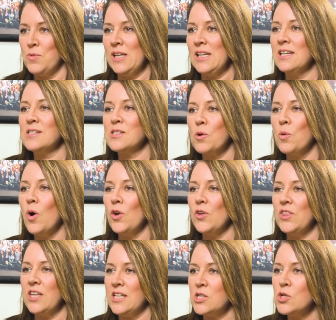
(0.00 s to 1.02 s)
Aurelius'
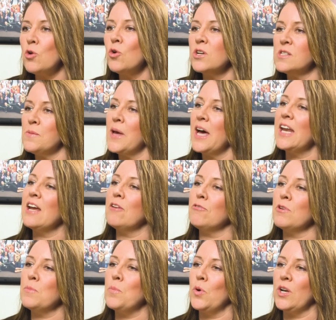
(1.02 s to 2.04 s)
quote that he talks about:
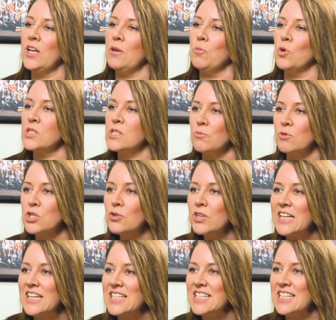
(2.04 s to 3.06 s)
everybody wants a
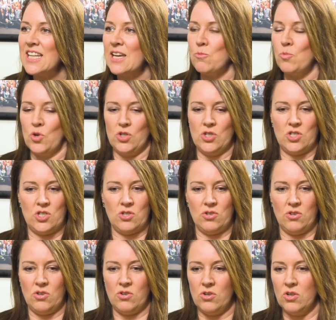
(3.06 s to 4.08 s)
retreat and they want
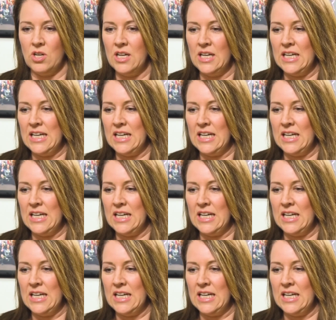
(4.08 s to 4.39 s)
to